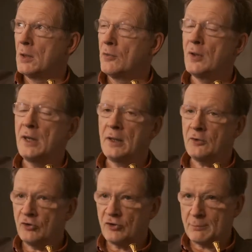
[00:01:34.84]
The
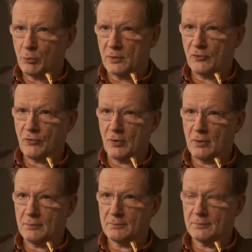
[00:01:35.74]
London Chamber Orchestra,